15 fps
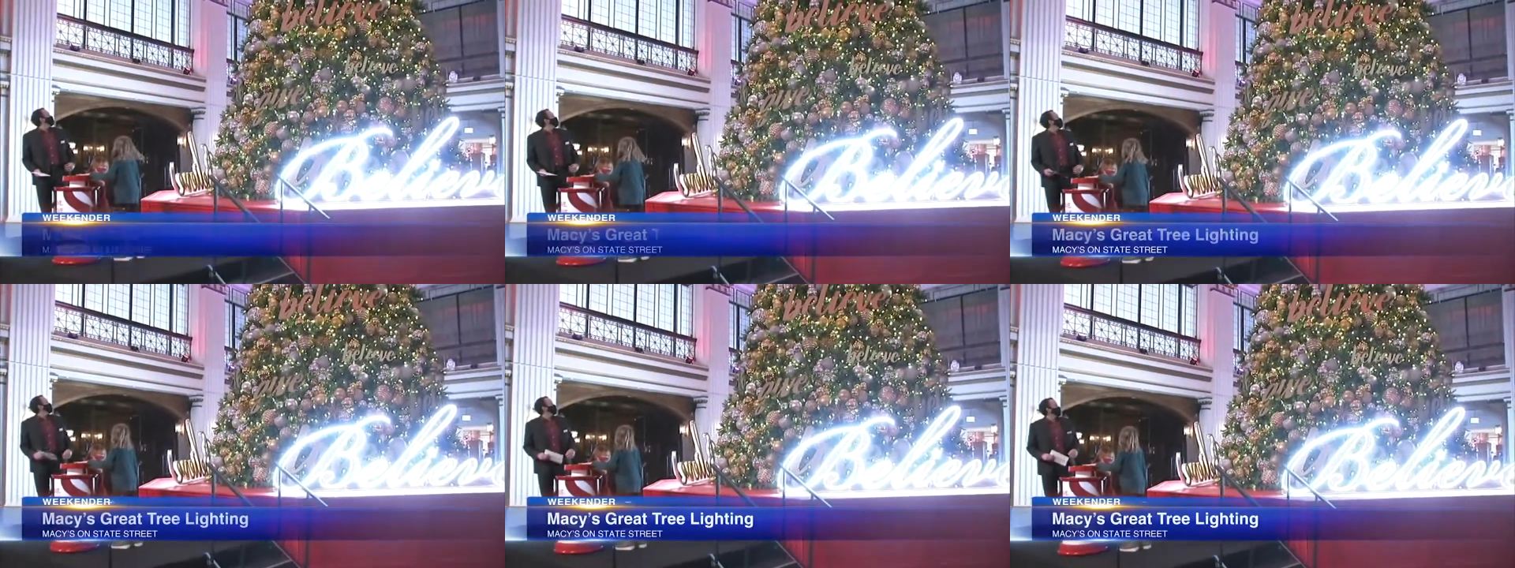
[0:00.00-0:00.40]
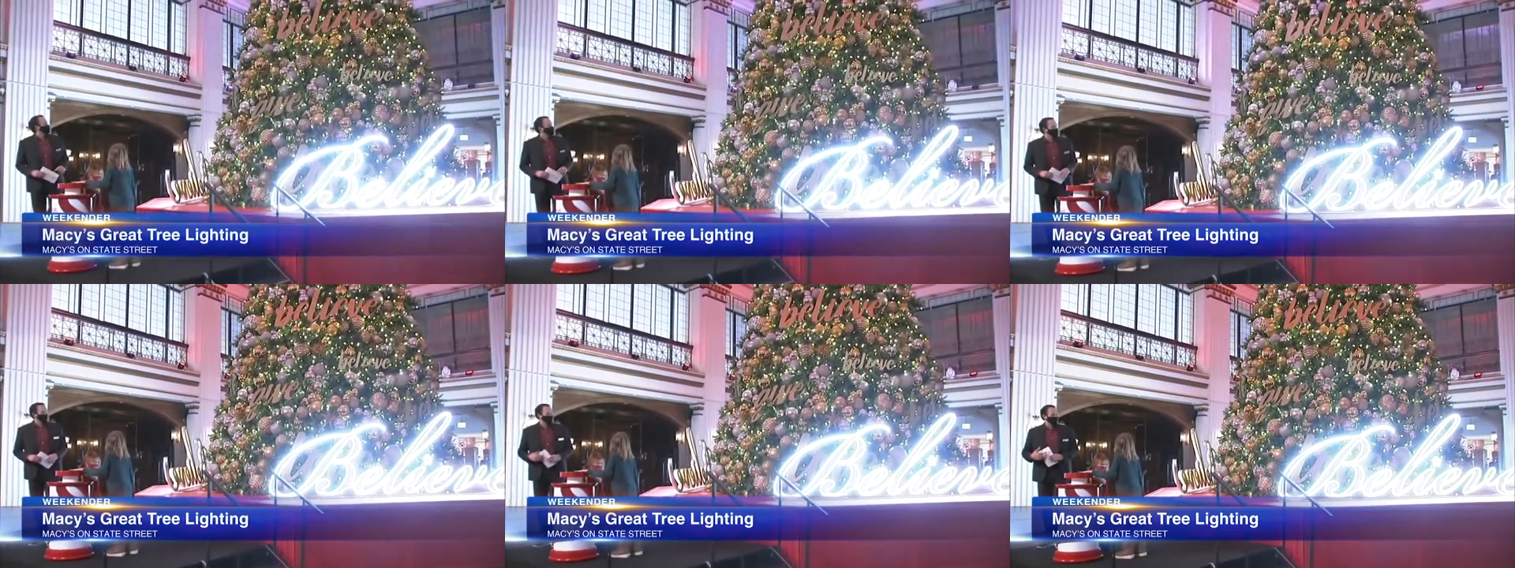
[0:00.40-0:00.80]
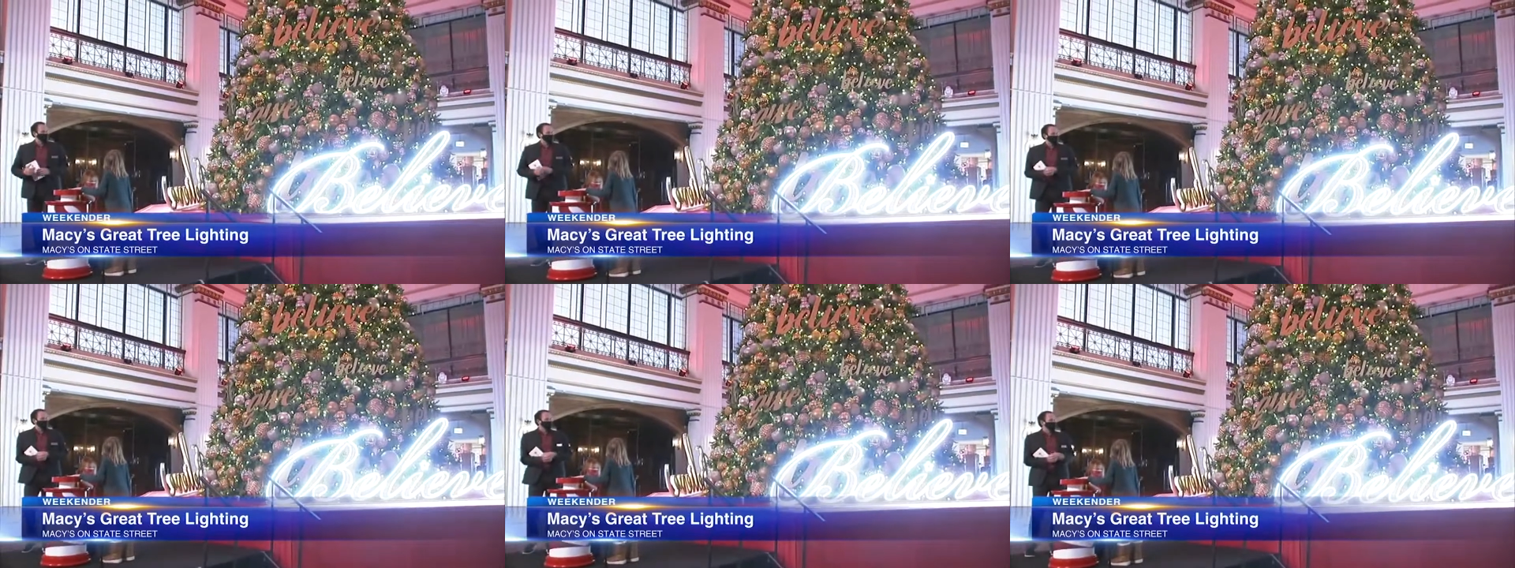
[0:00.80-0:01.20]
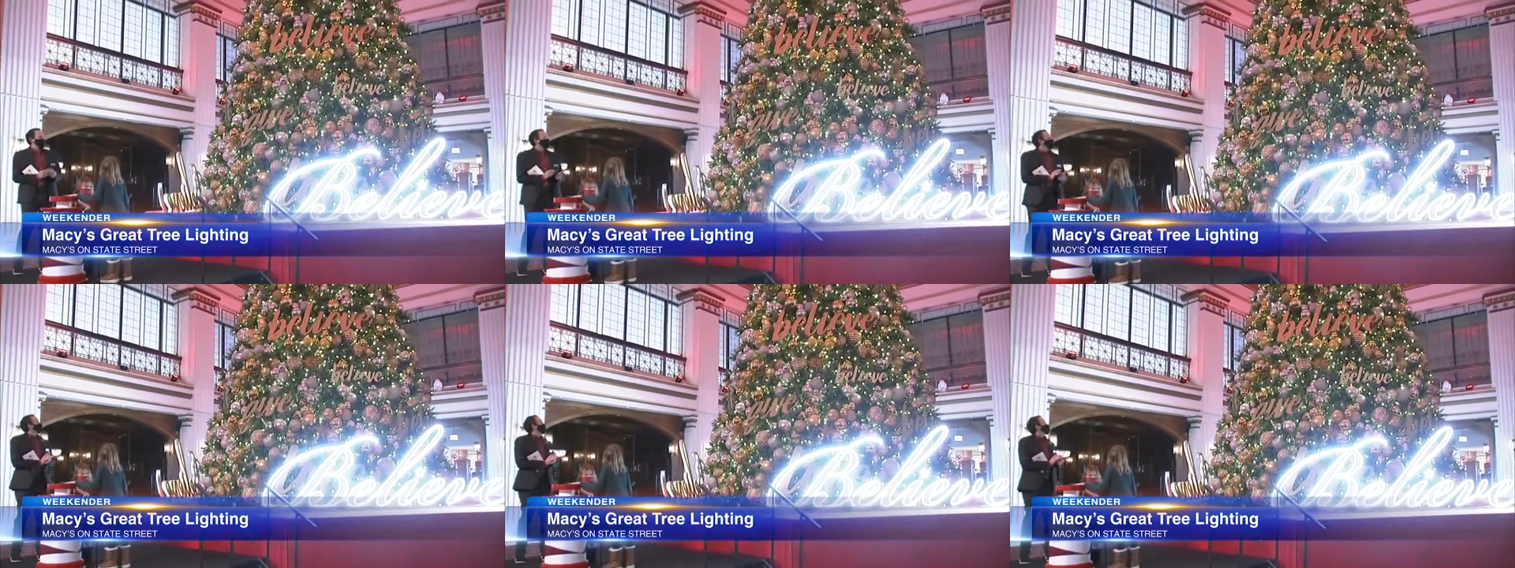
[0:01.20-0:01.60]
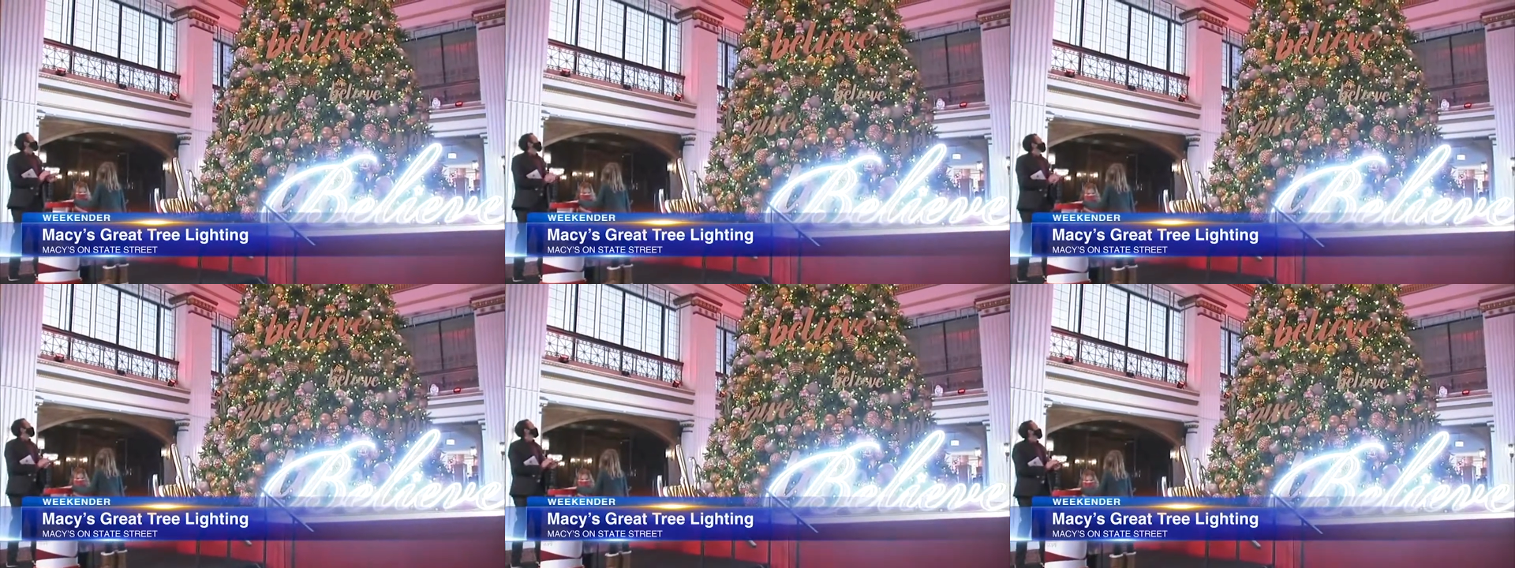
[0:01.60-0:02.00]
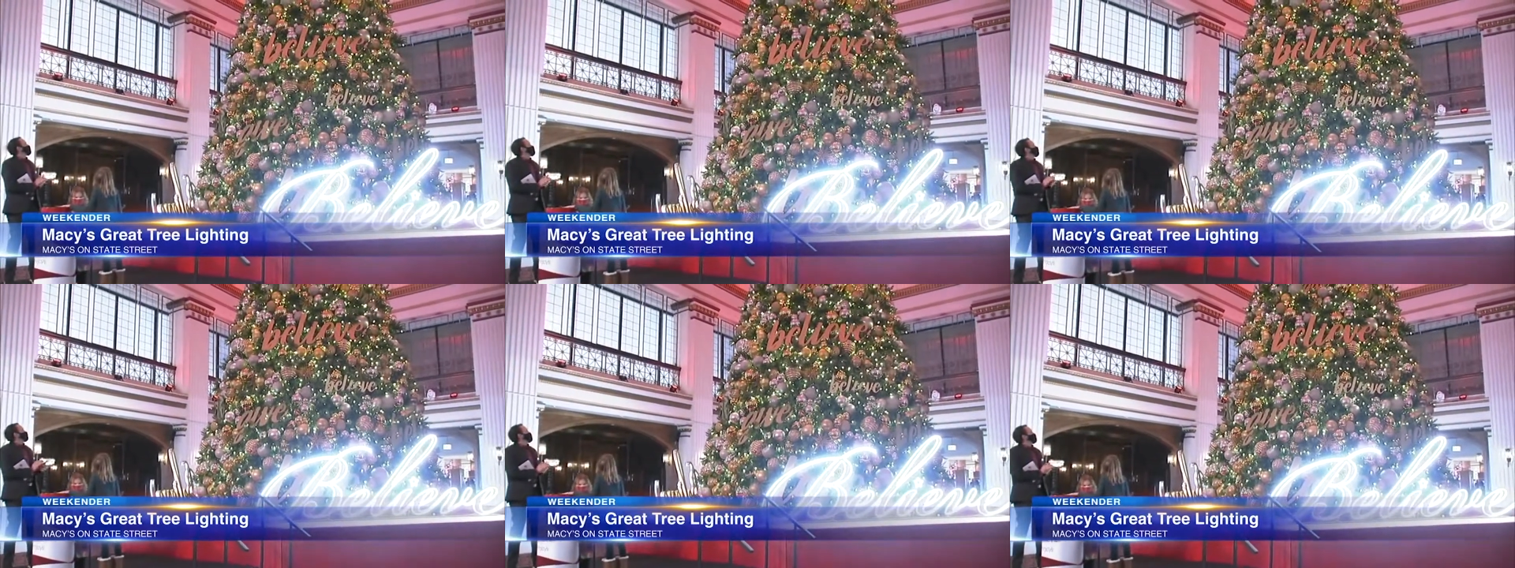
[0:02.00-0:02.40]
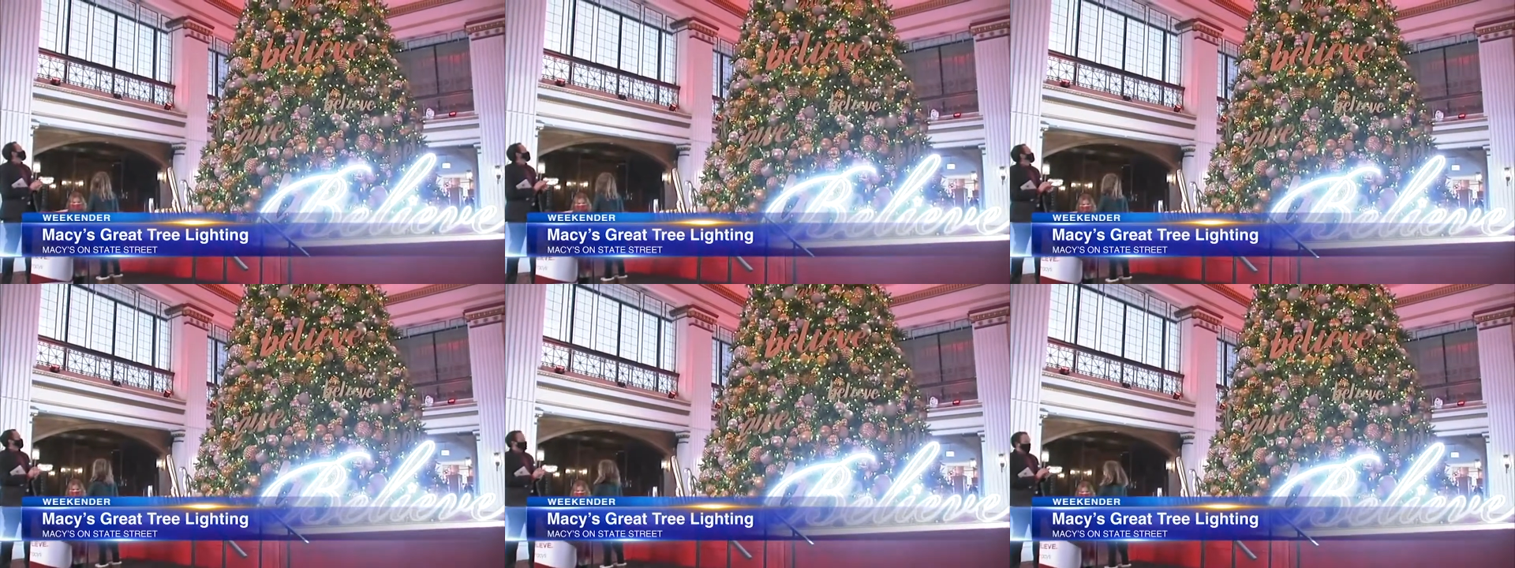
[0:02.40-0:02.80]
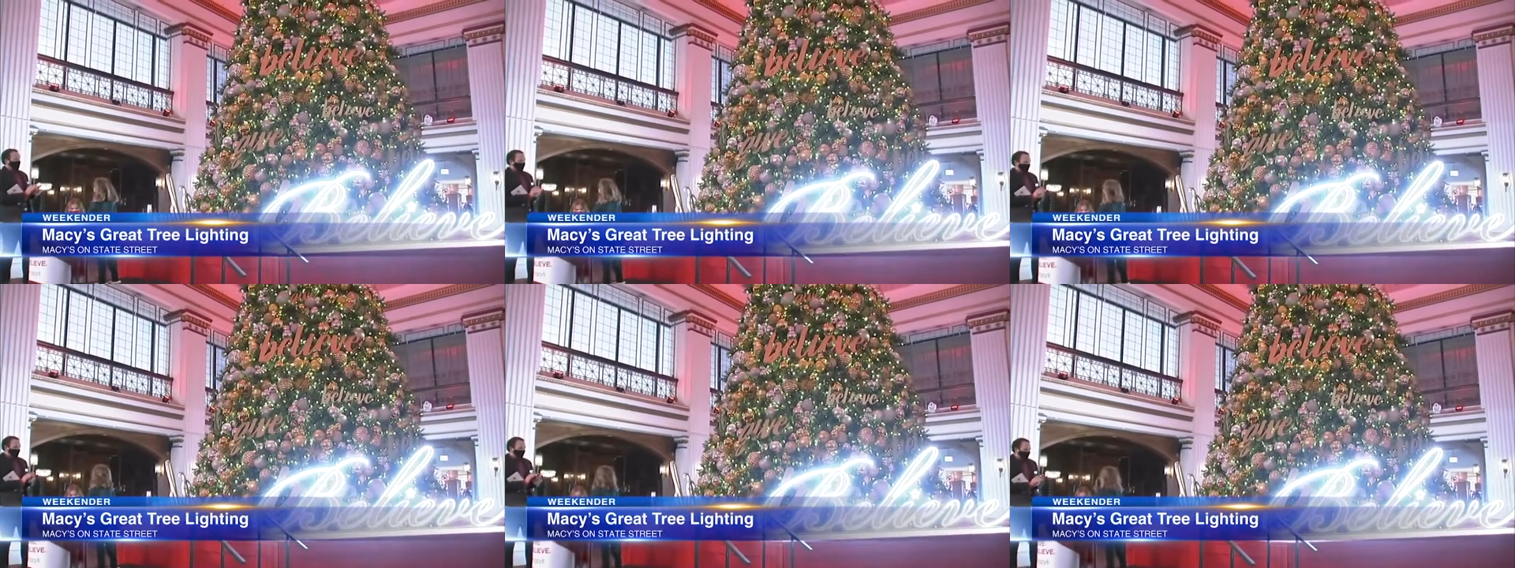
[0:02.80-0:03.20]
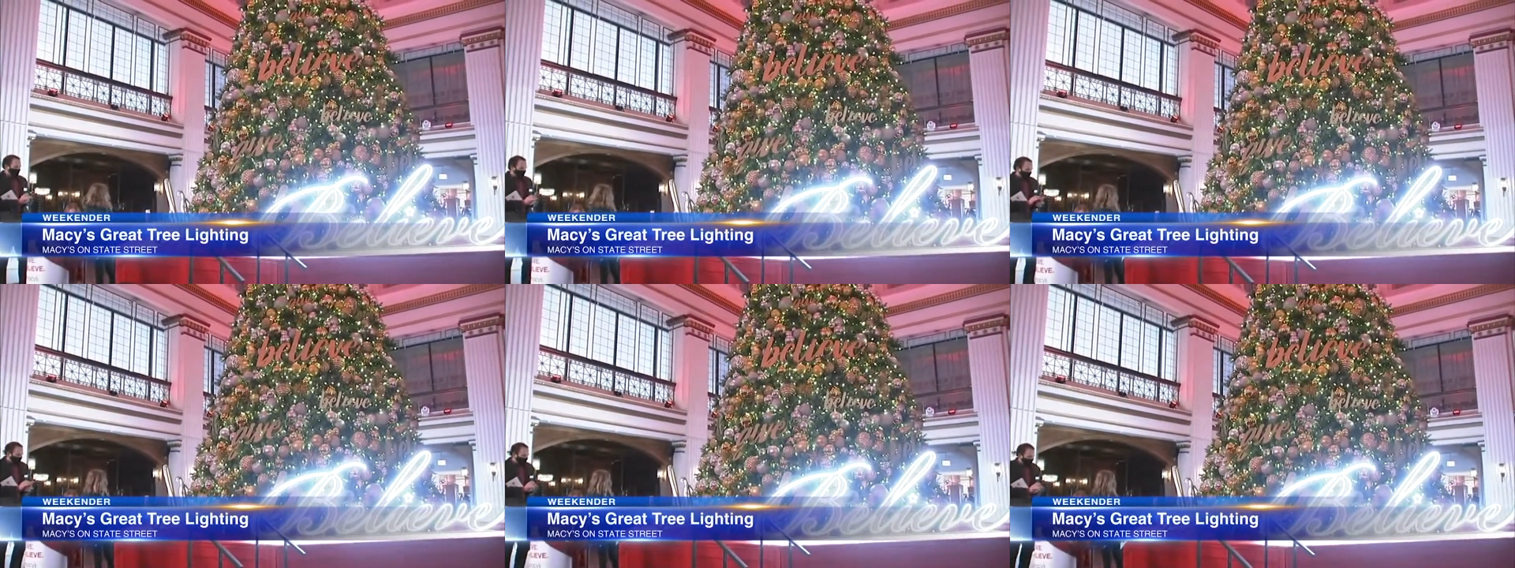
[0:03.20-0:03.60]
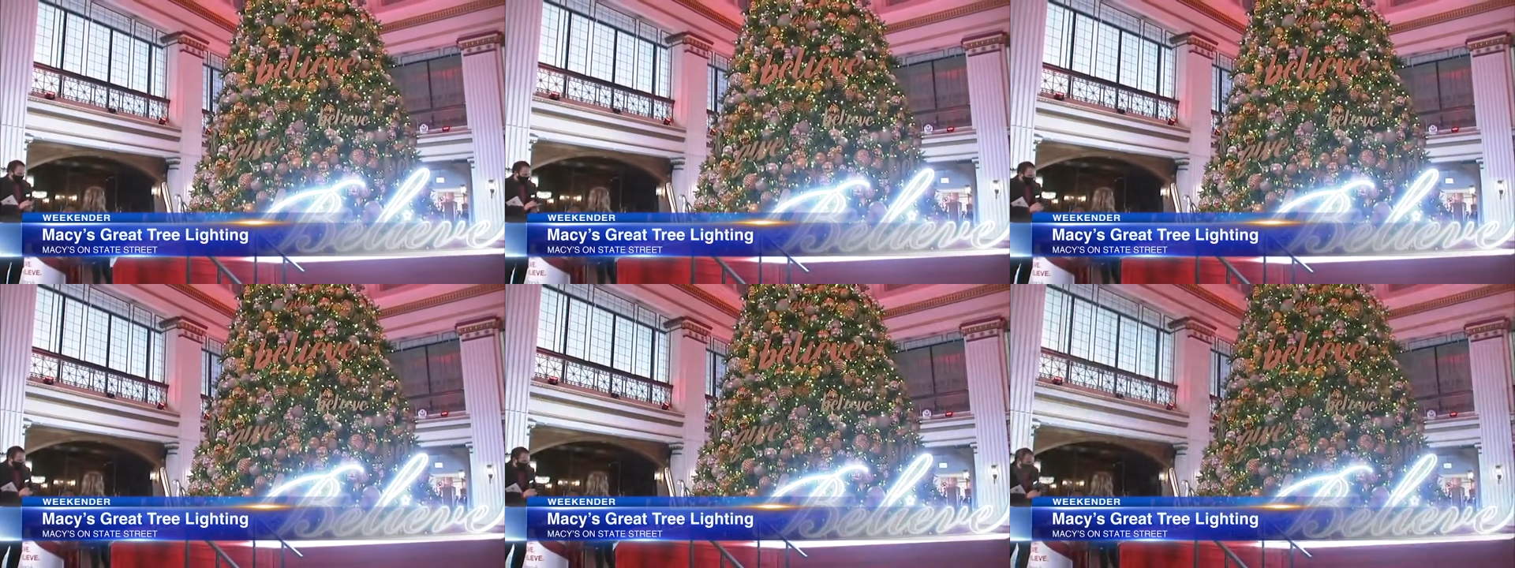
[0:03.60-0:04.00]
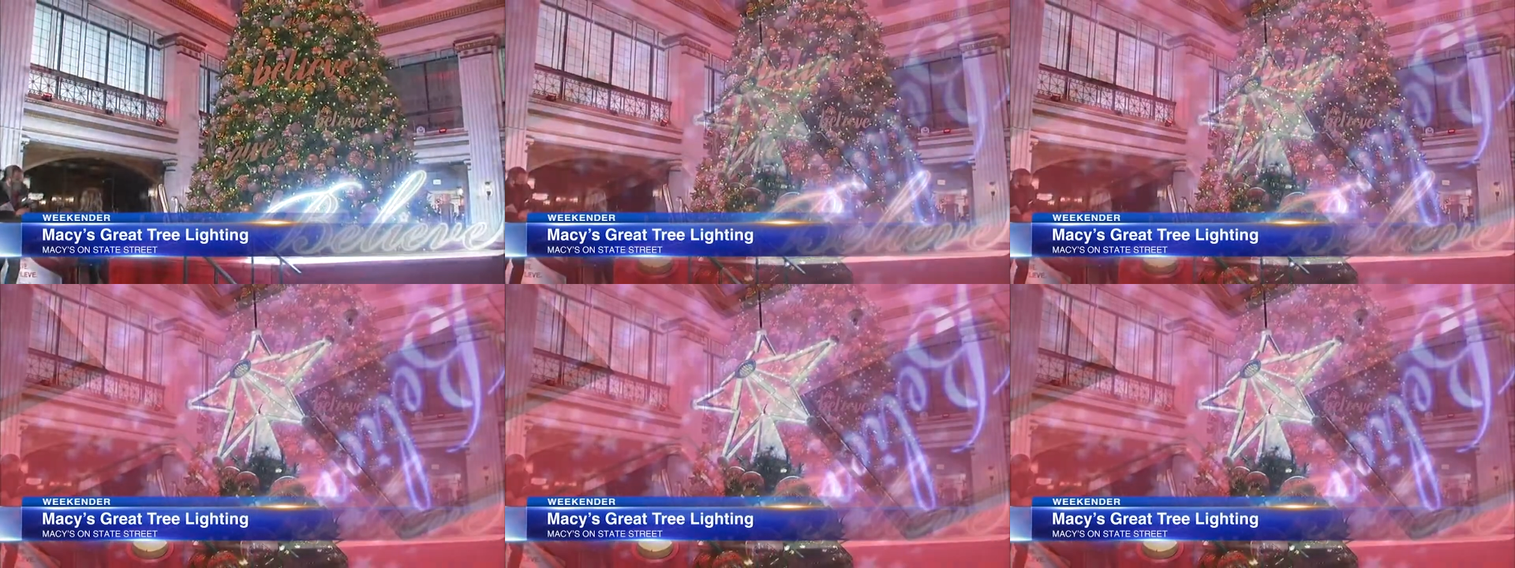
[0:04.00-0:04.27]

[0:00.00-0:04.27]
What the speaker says: Nobody's mouth can be seen.